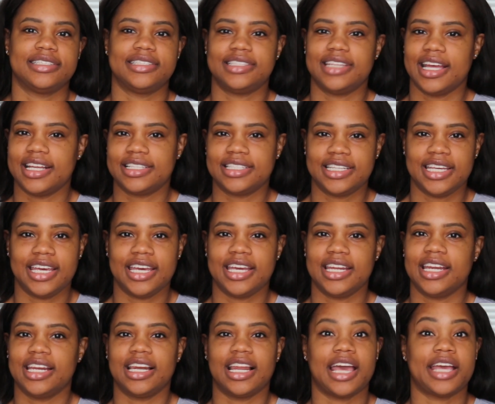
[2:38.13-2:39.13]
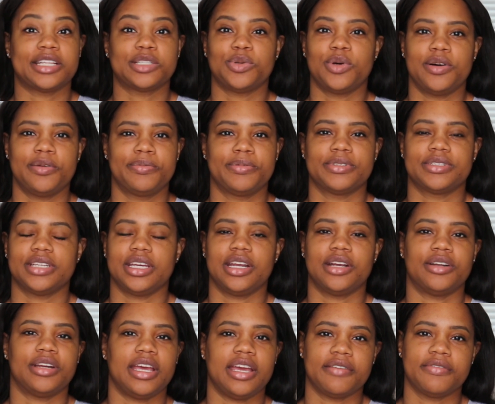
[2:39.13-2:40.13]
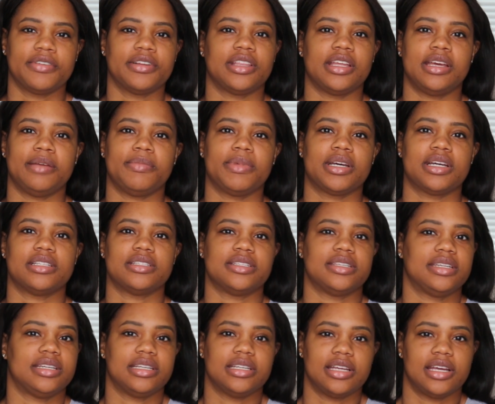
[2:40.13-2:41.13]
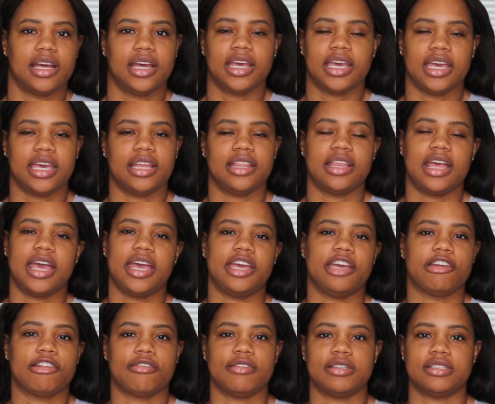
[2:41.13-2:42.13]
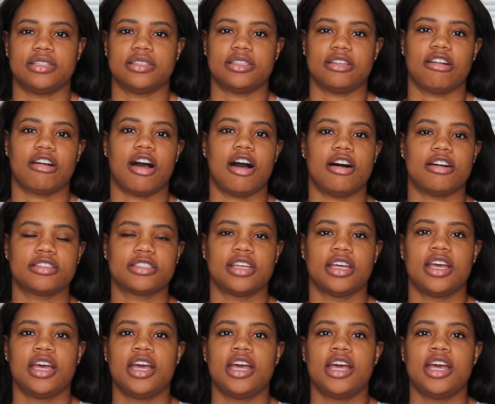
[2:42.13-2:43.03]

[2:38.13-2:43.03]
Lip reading: 10 and like 12% on everything, because again, that increases the cost.